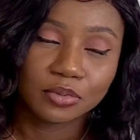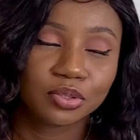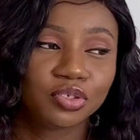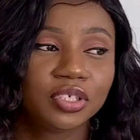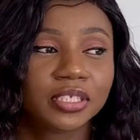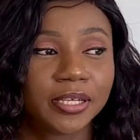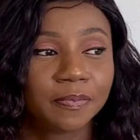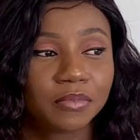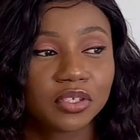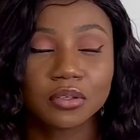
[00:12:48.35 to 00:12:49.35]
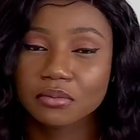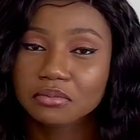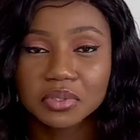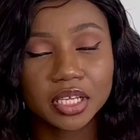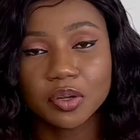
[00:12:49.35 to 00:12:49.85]
to Australia. So
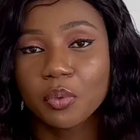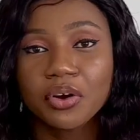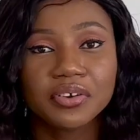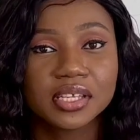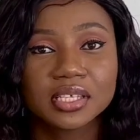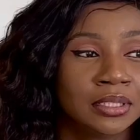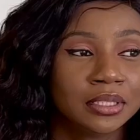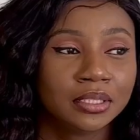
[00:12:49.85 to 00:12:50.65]
we said, no worries.